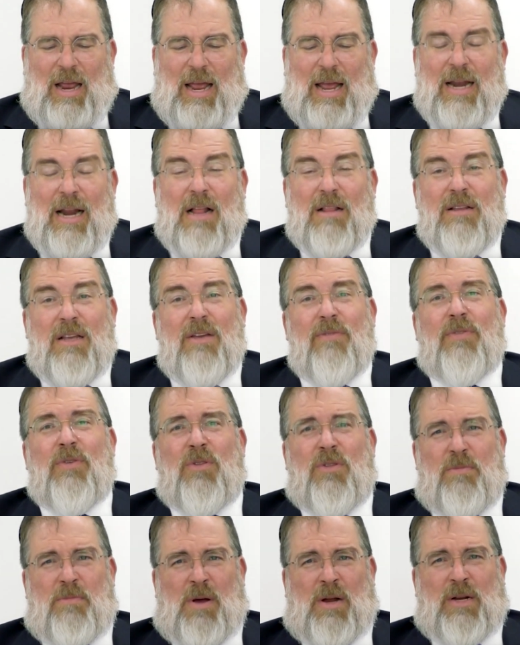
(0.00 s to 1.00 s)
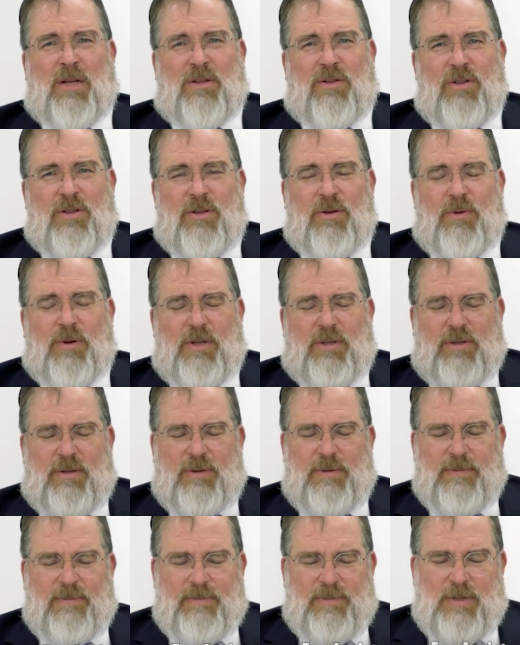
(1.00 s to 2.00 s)
And I'll give you the money to do it."
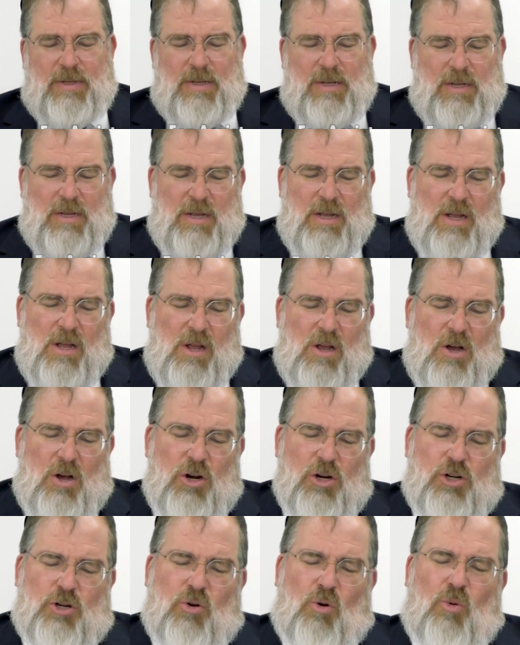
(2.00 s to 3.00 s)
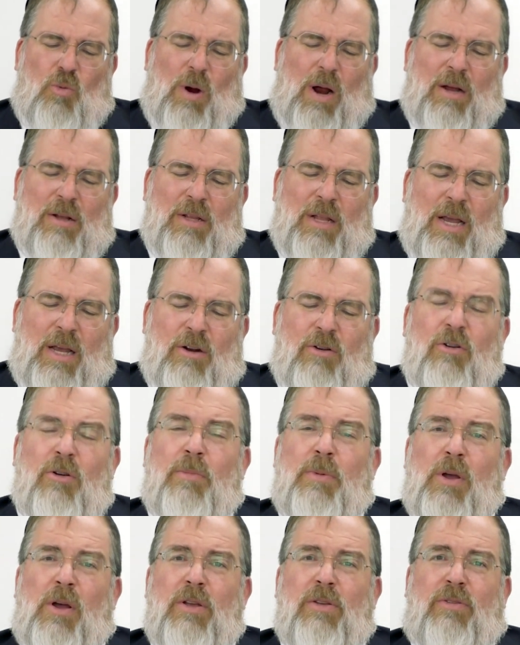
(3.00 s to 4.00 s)
A short while later,
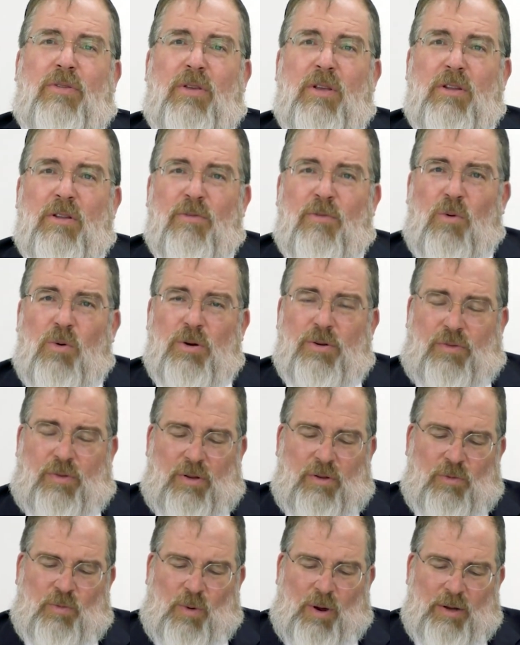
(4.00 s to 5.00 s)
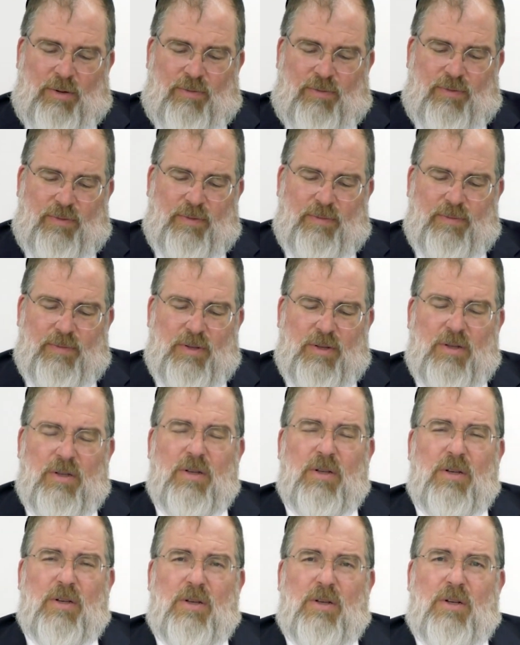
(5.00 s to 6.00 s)
Rabbi Yossi divorced his wife.
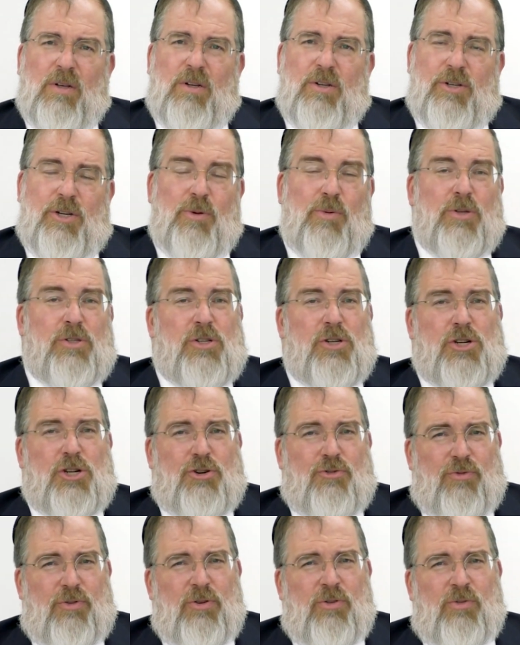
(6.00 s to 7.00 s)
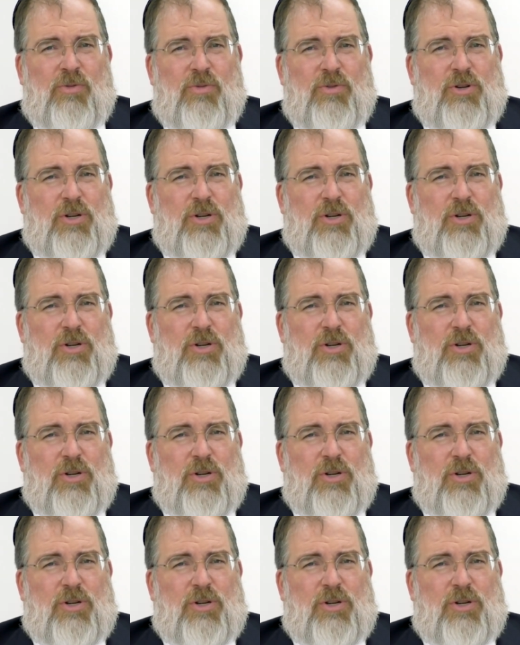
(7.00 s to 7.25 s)
She was a shrew.